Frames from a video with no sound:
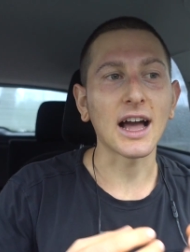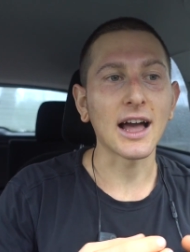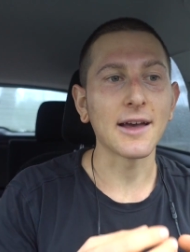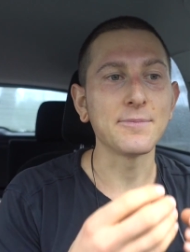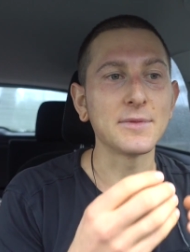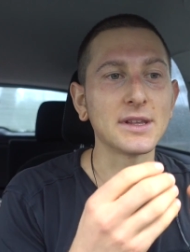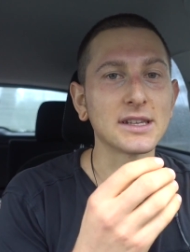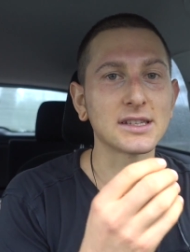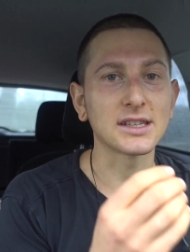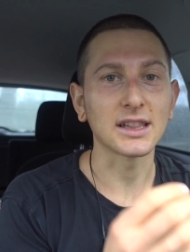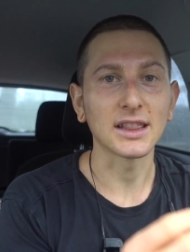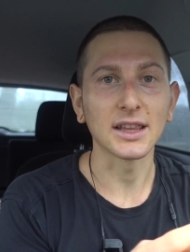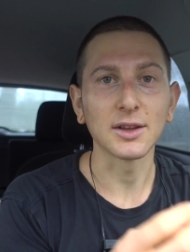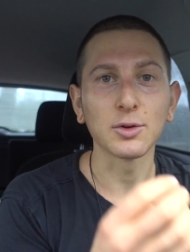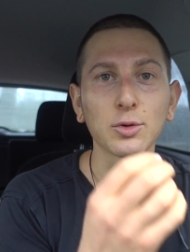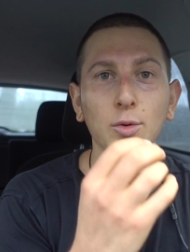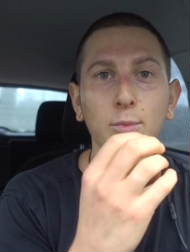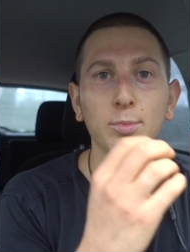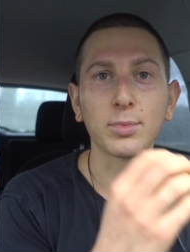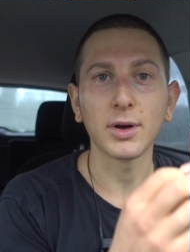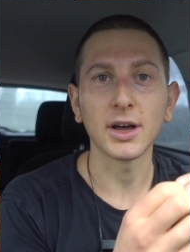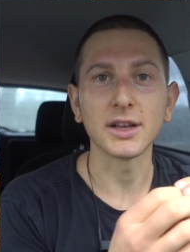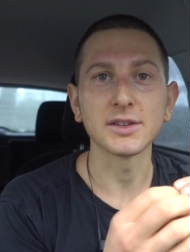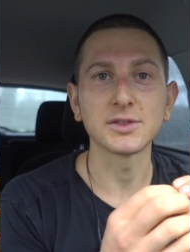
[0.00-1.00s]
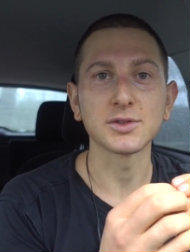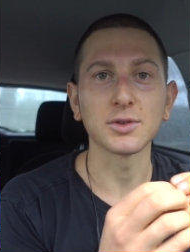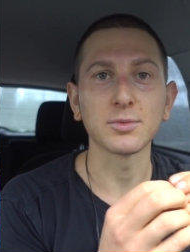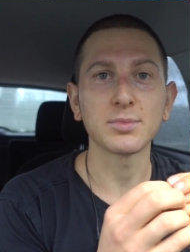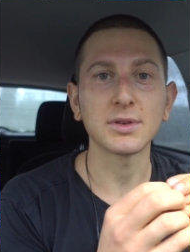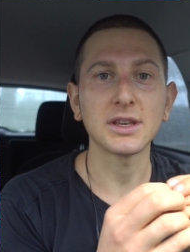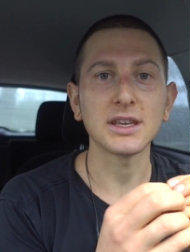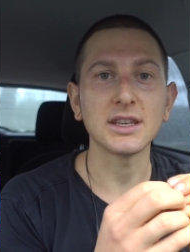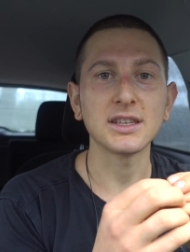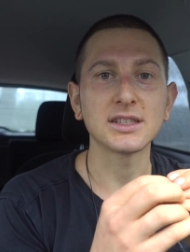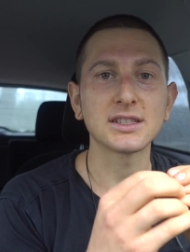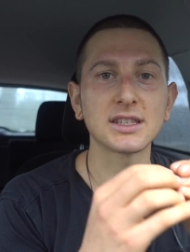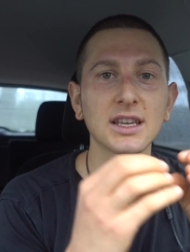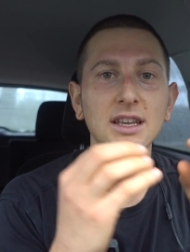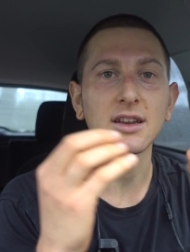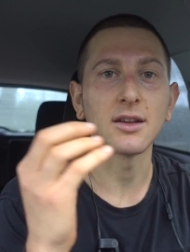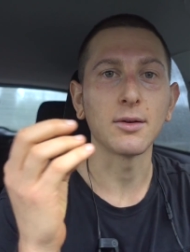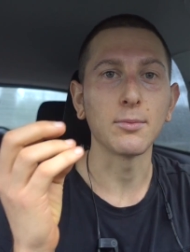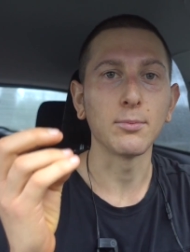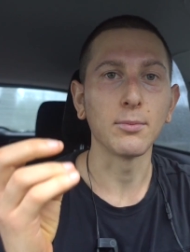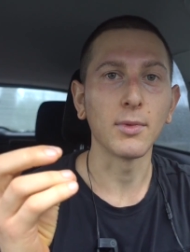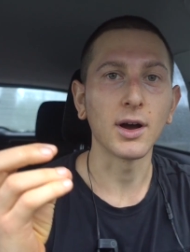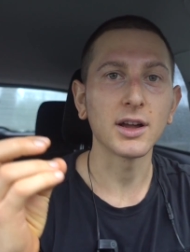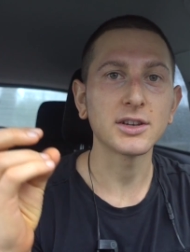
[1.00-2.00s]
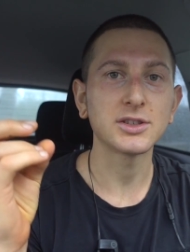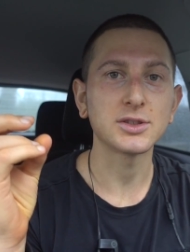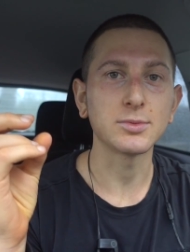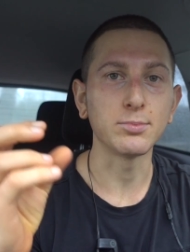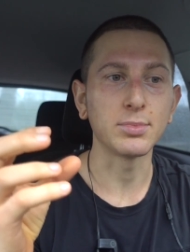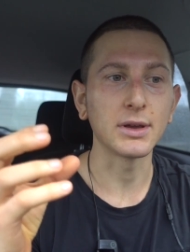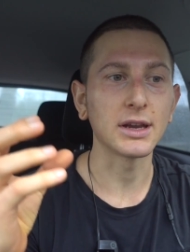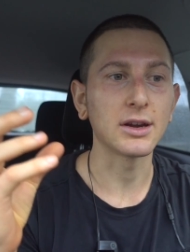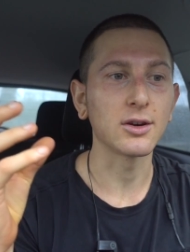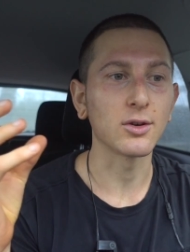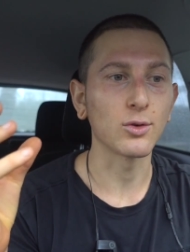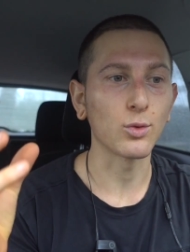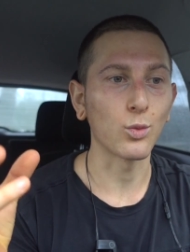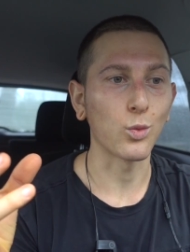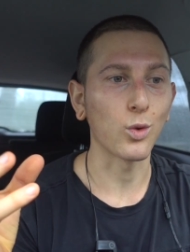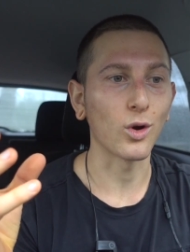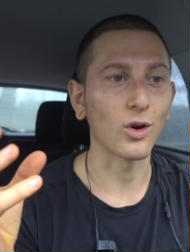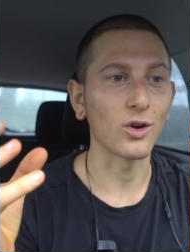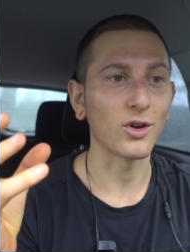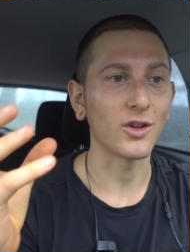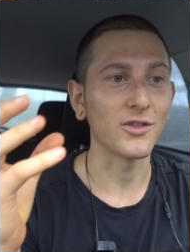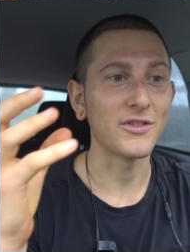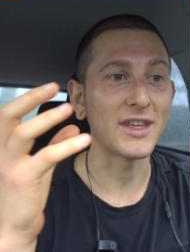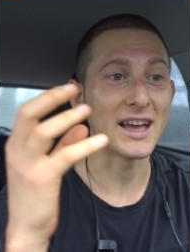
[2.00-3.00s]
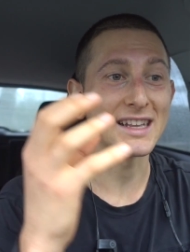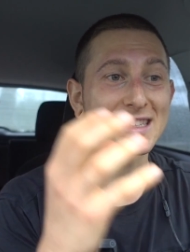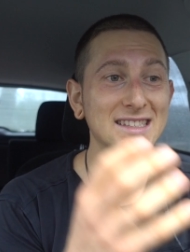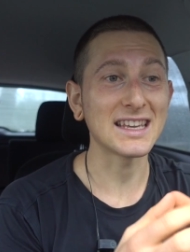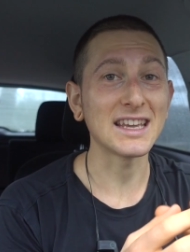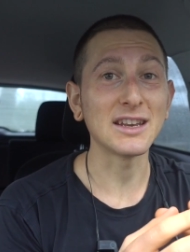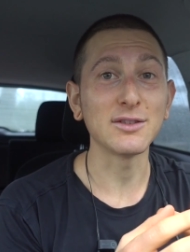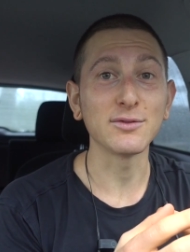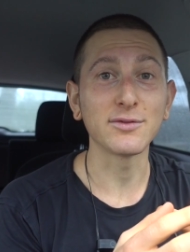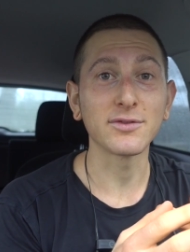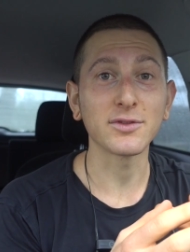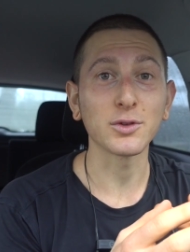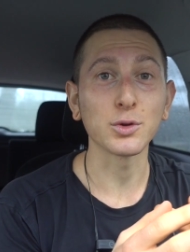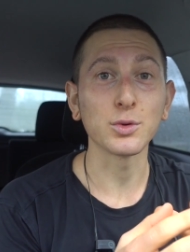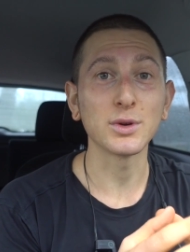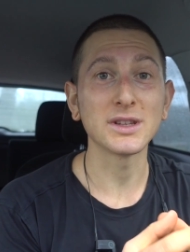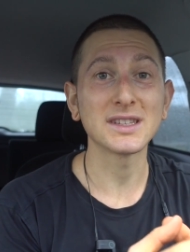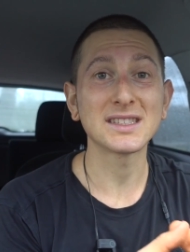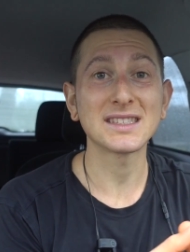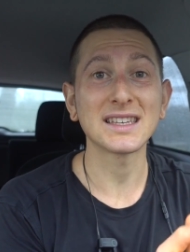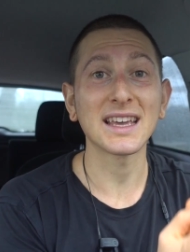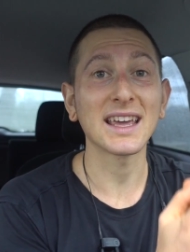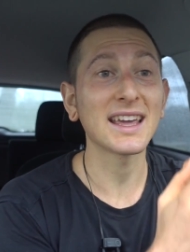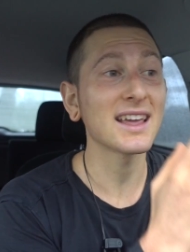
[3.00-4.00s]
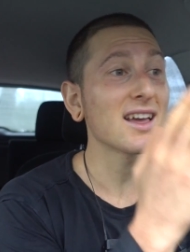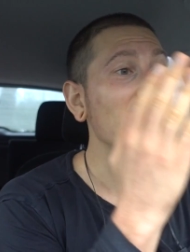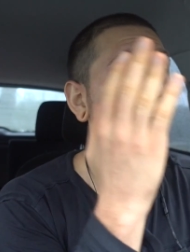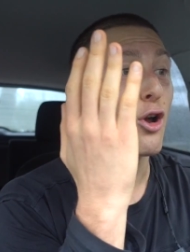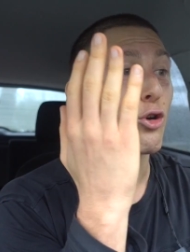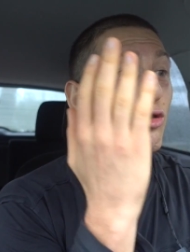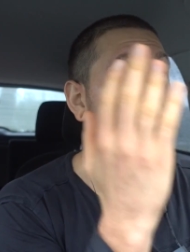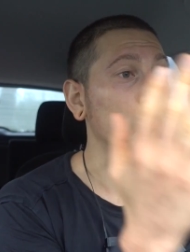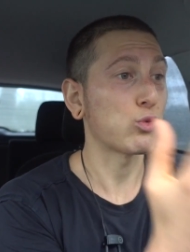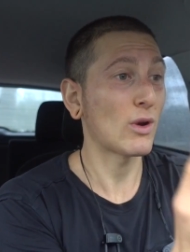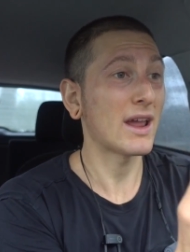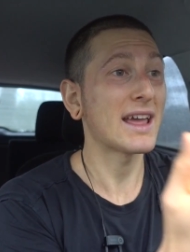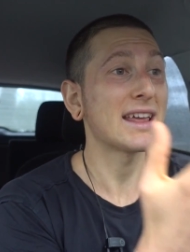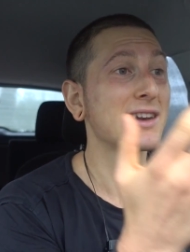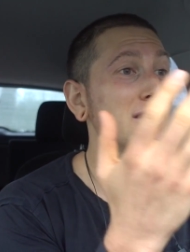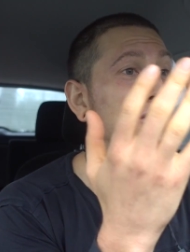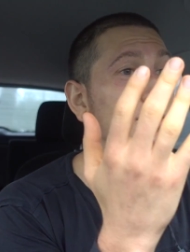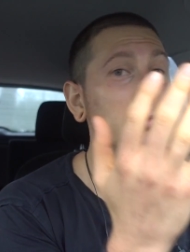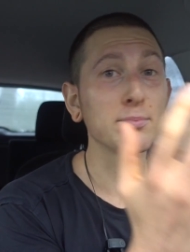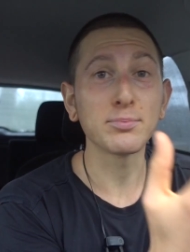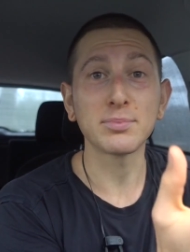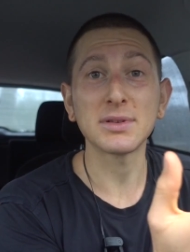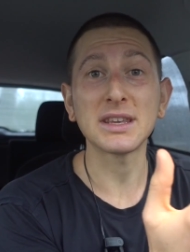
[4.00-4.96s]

I'm this little puzzle piece in a much bigger world that's influencing random